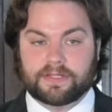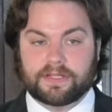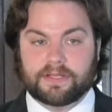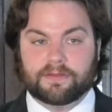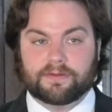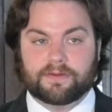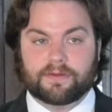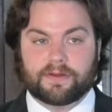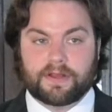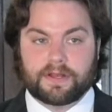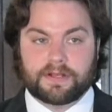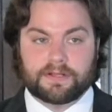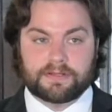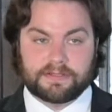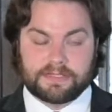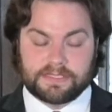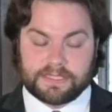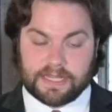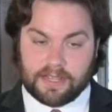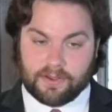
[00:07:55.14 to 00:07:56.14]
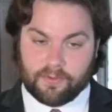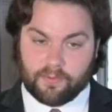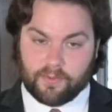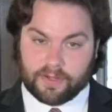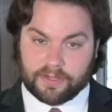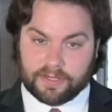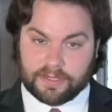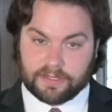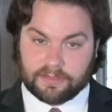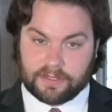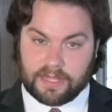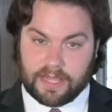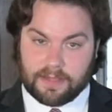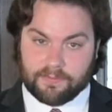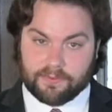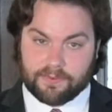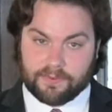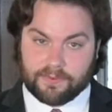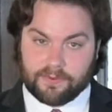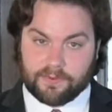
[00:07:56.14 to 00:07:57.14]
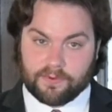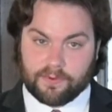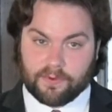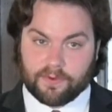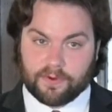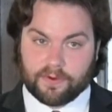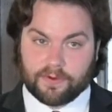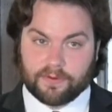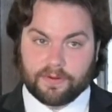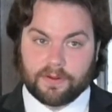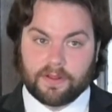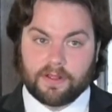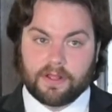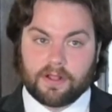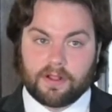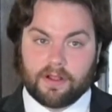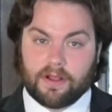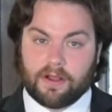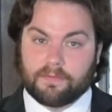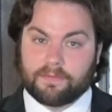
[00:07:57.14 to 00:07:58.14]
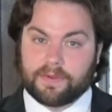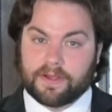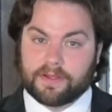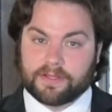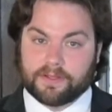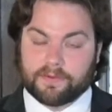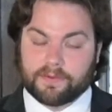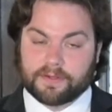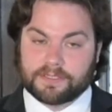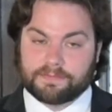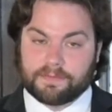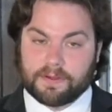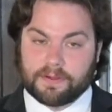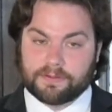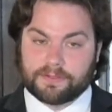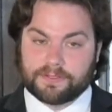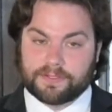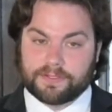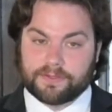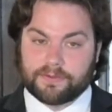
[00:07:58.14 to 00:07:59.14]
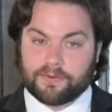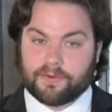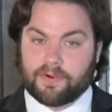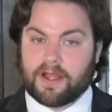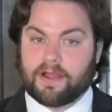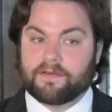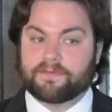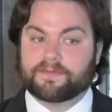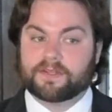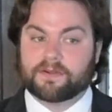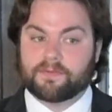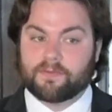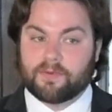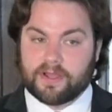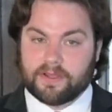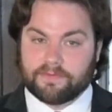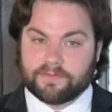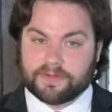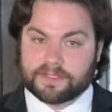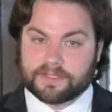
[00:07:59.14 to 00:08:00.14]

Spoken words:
to either say what chemical or compound they're exposed to, or have some way of